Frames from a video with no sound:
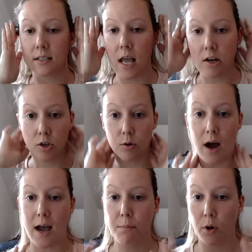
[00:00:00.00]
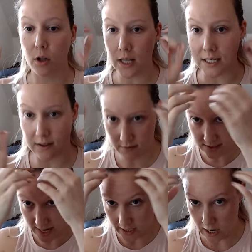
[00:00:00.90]
do I pull any of this
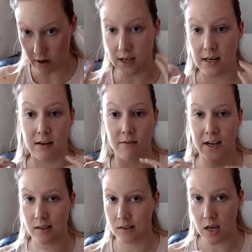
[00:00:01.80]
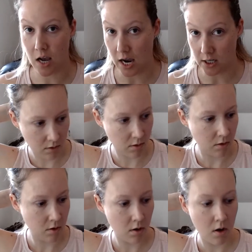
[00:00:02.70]
hair out in advance? I don't.
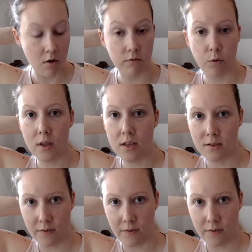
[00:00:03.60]
For this final